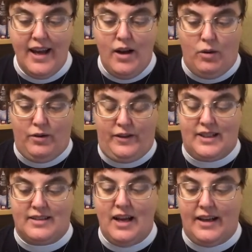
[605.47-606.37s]
or if it does
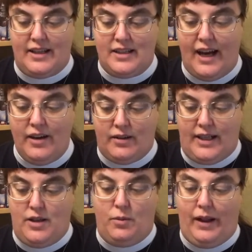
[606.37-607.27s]
not entirely,
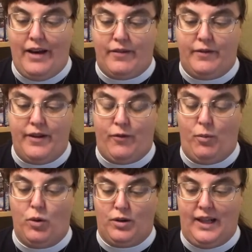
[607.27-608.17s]
you will have the fever
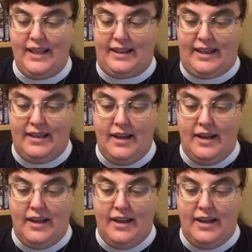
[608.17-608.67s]
more lightly.